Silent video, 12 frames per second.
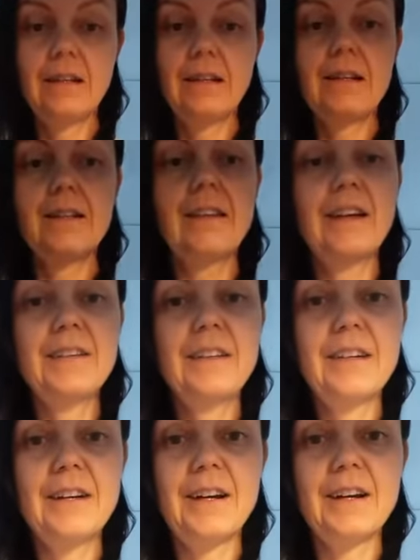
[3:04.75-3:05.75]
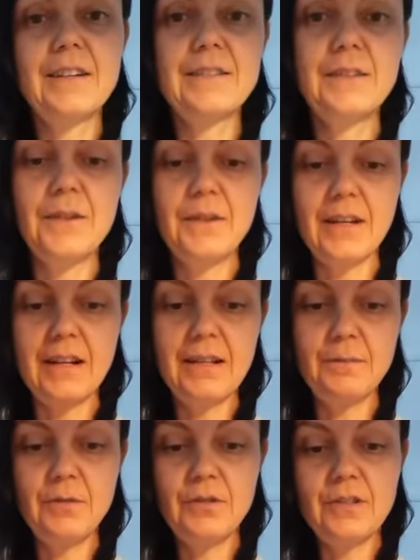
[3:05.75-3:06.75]
another card. Okay, let me
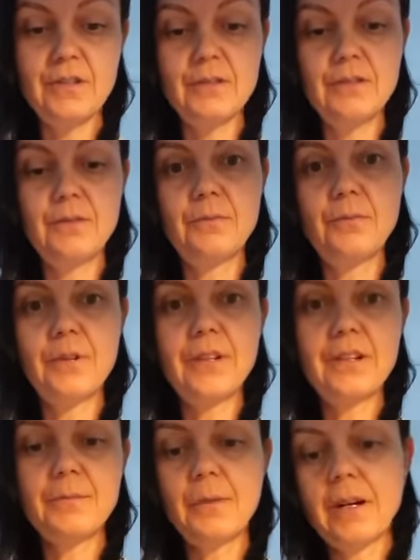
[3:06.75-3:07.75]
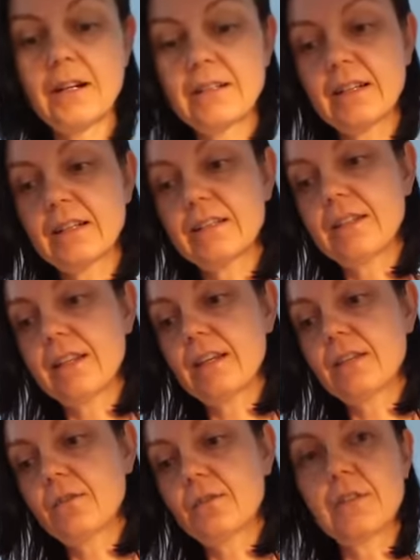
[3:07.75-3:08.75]
just only bring it back that
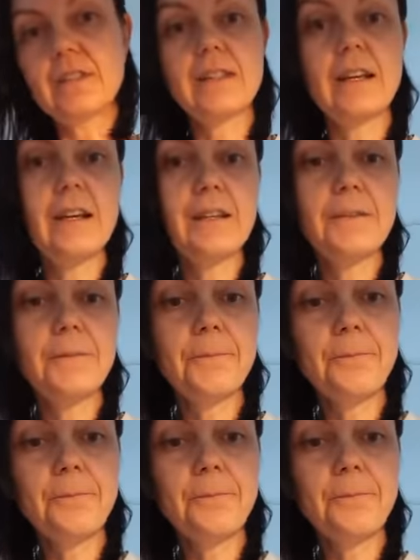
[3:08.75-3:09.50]
back on the side.